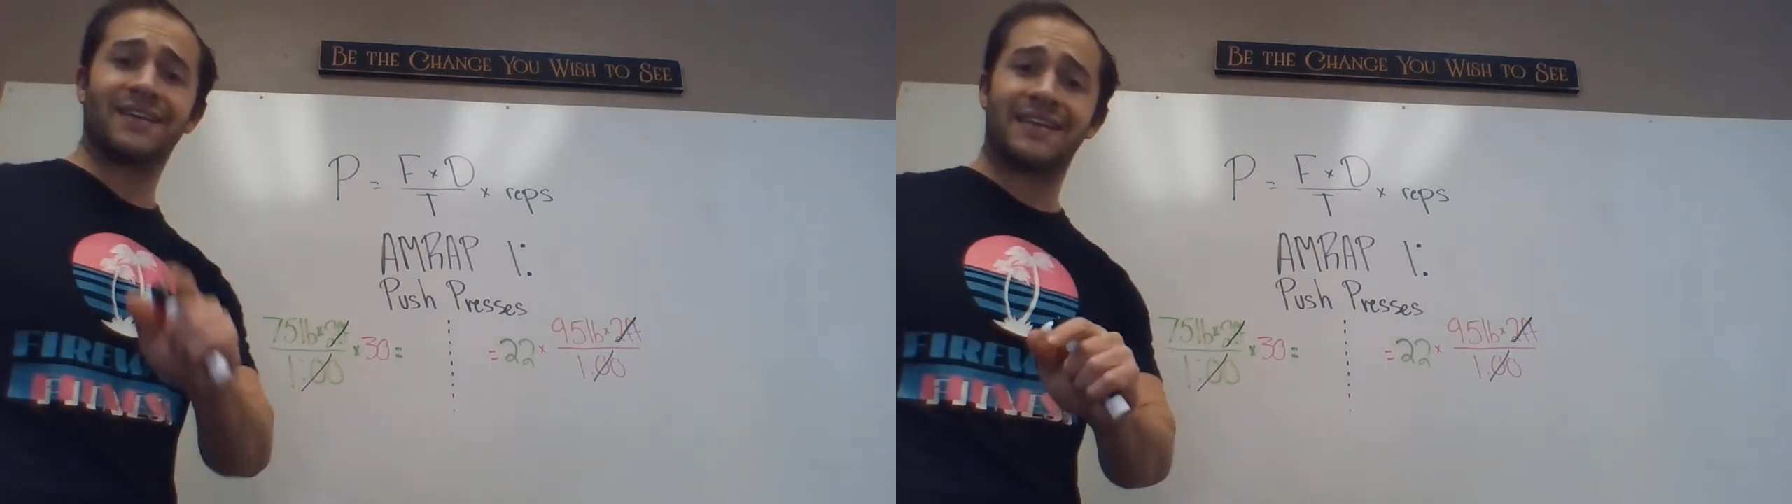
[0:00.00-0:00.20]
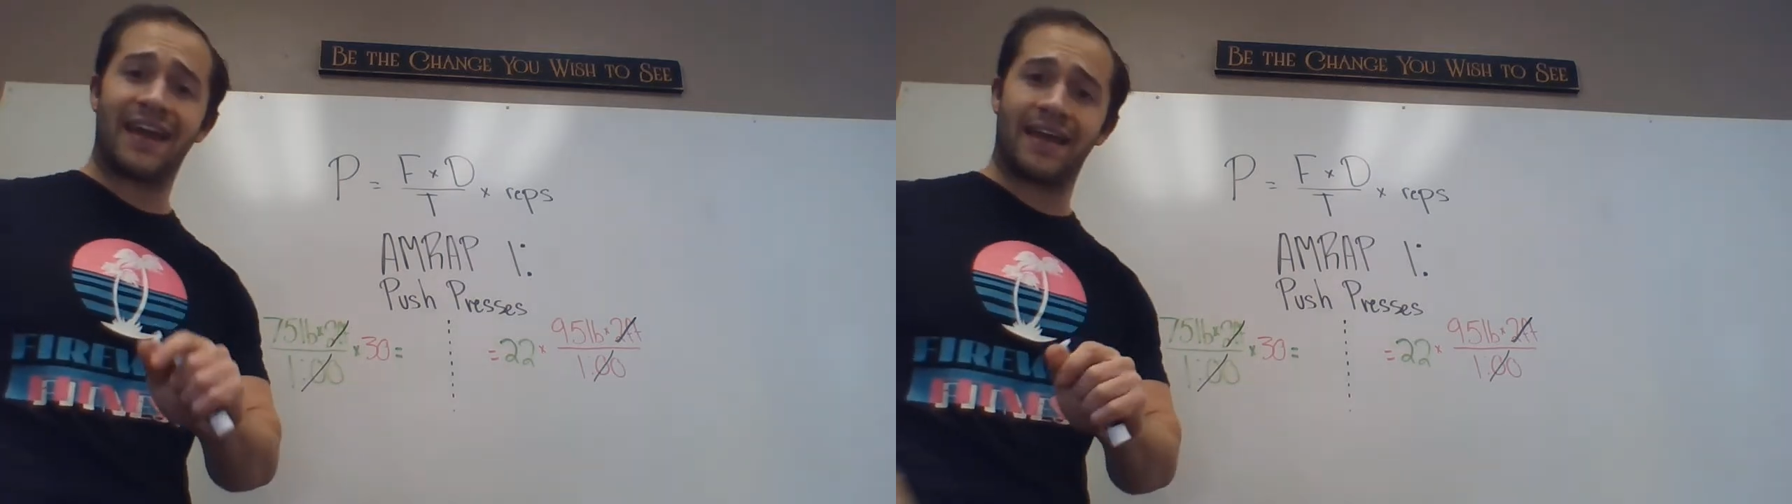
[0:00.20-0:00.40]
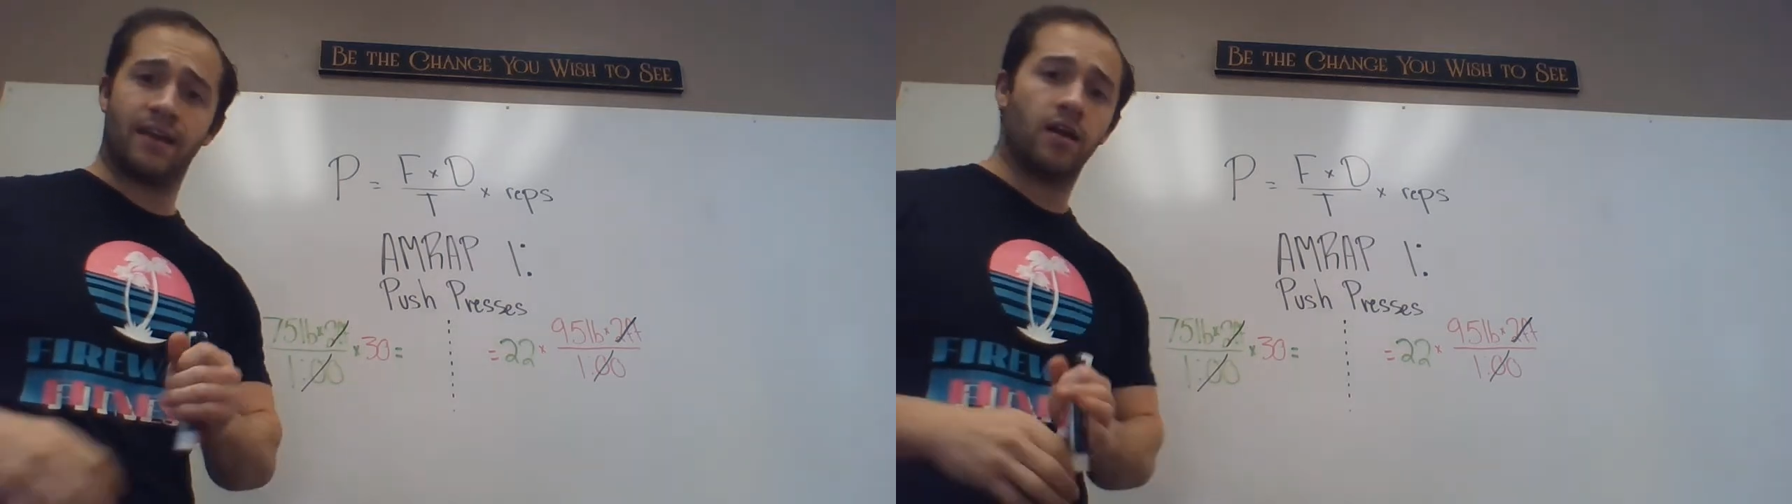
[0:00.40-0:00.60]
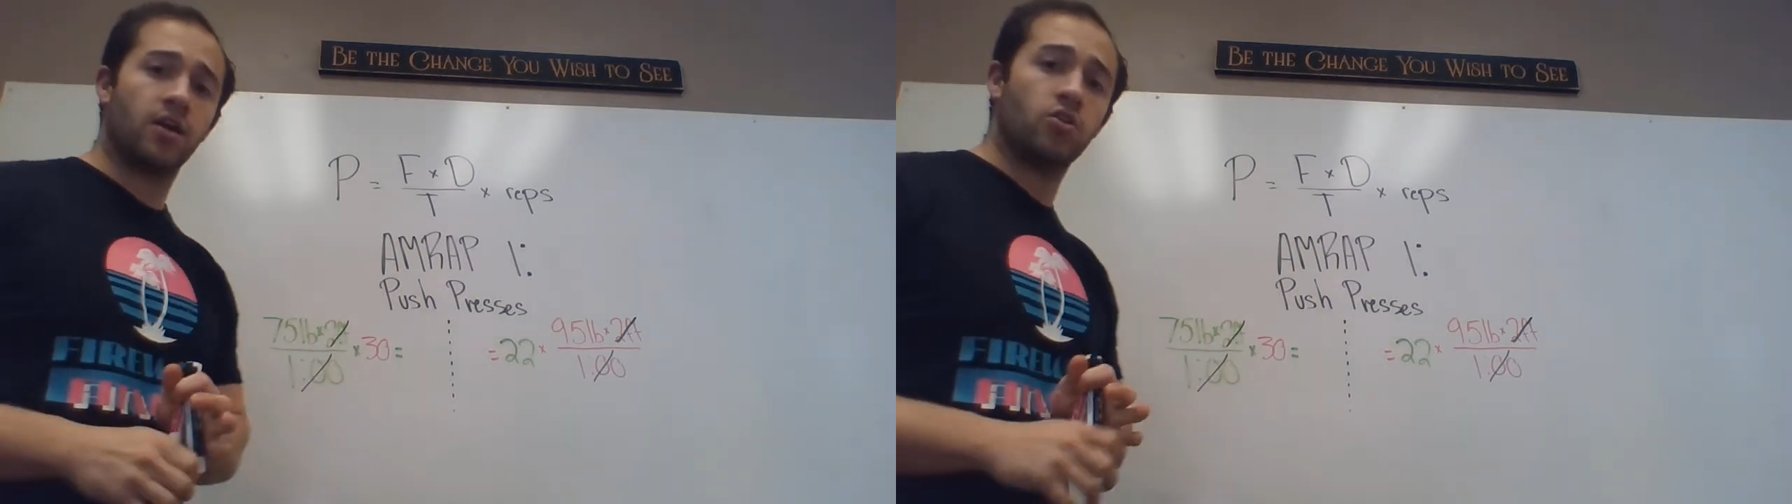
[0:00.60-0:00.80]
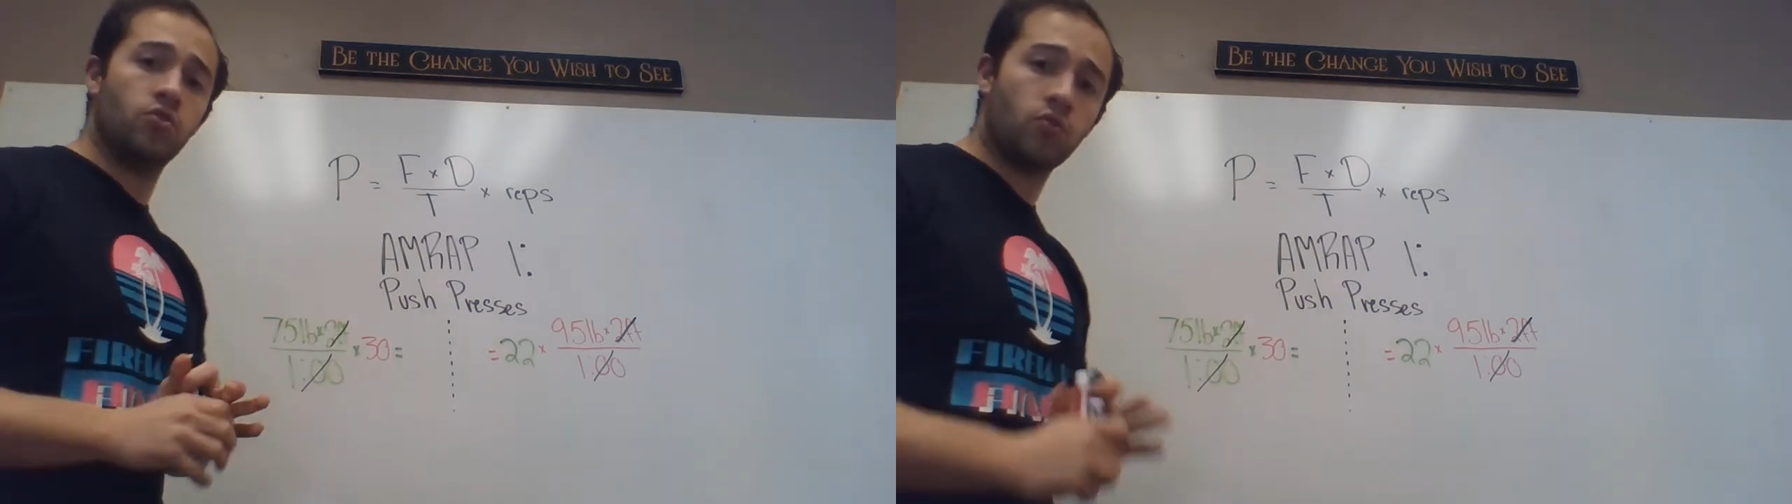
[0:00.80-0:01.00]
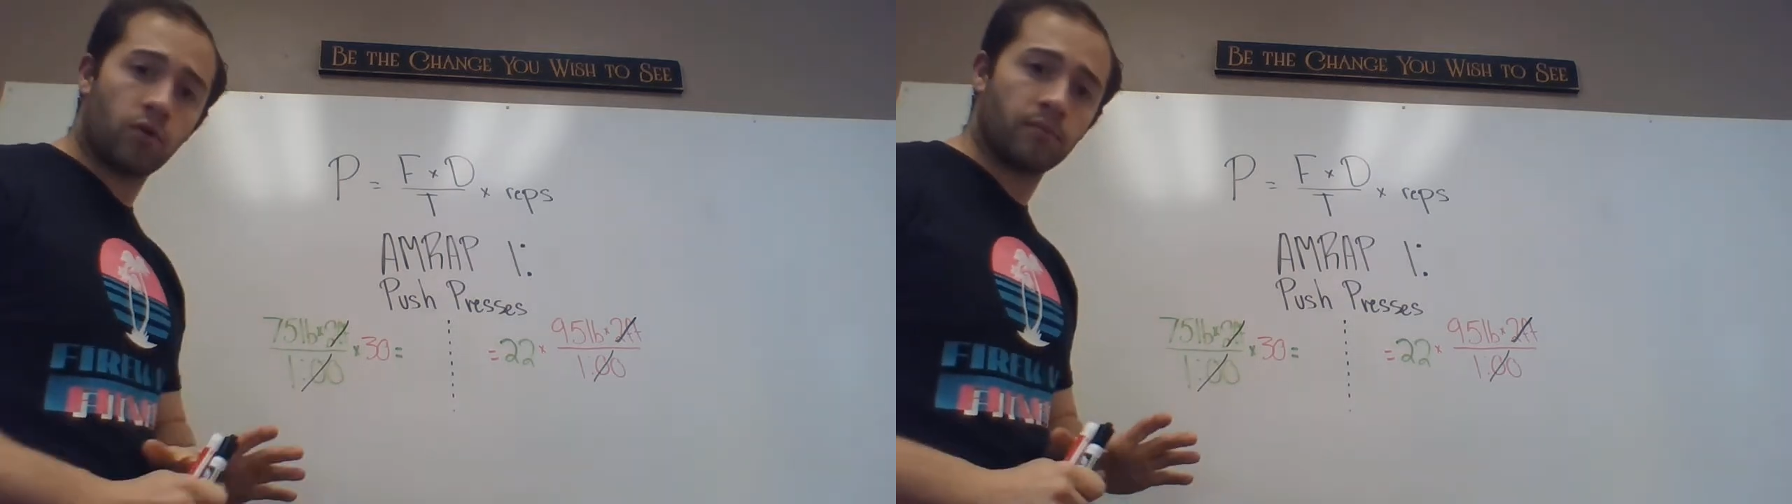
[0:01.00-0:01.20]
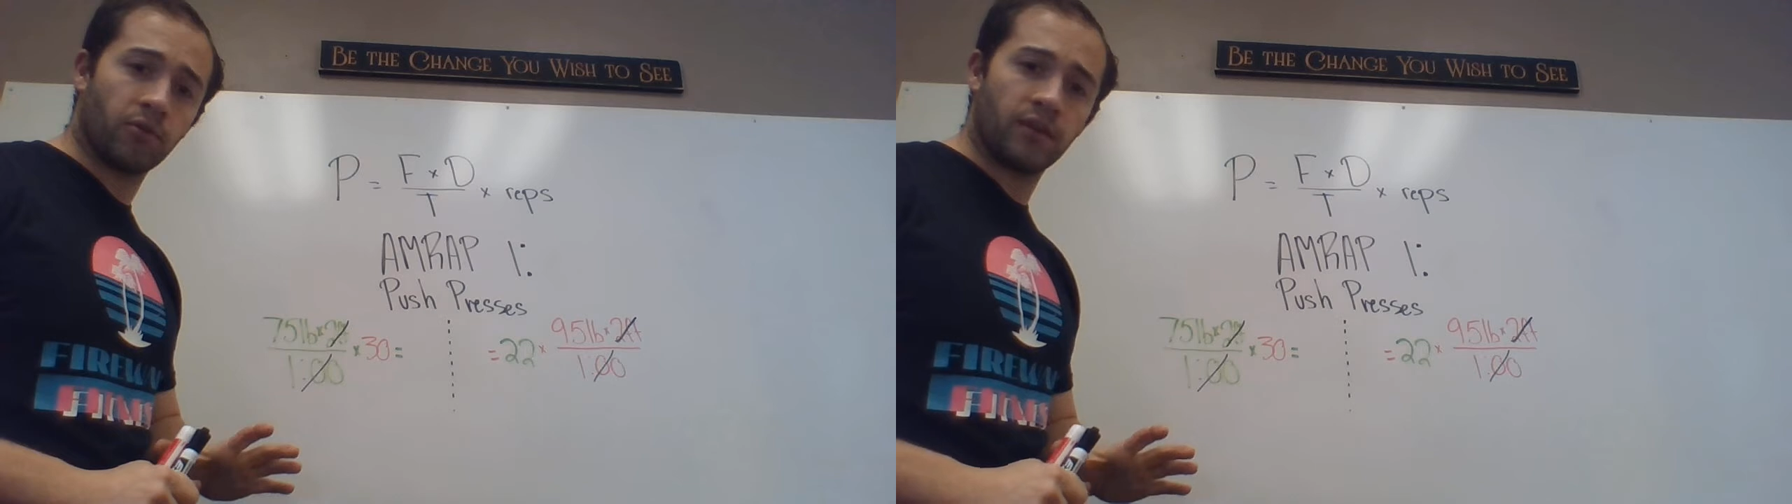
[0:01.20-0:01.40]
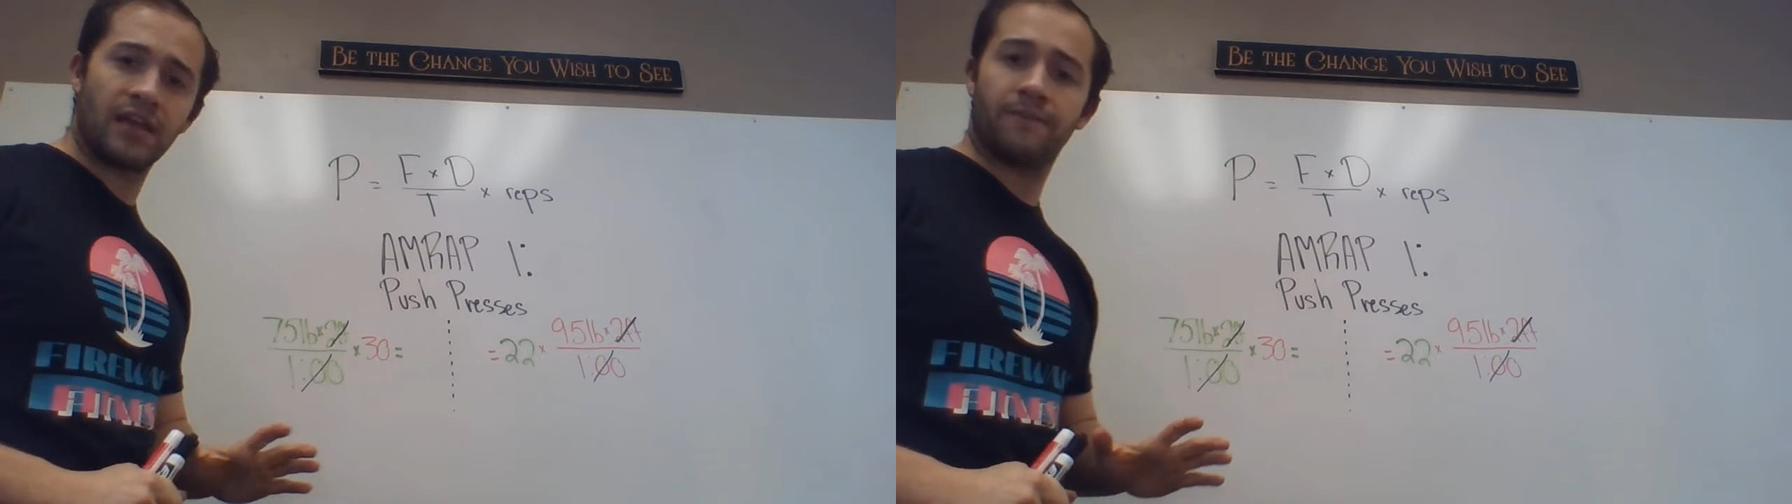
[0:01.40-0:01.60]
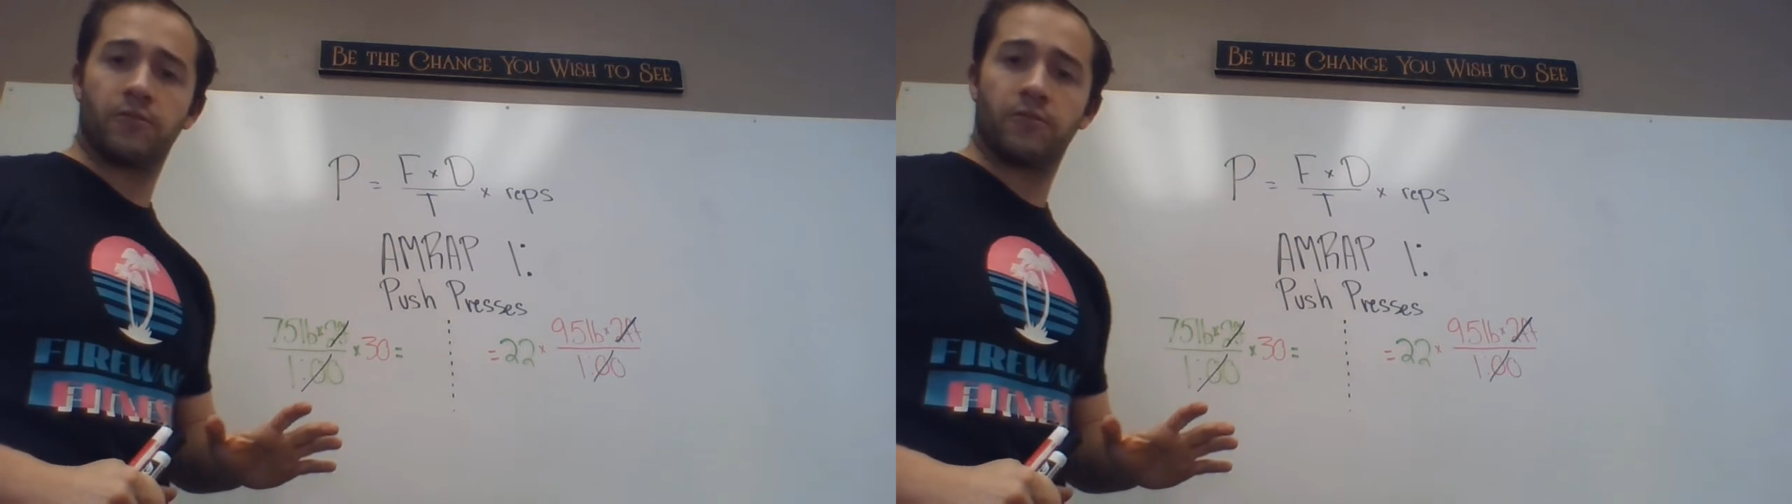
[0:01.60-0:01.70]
Again, normally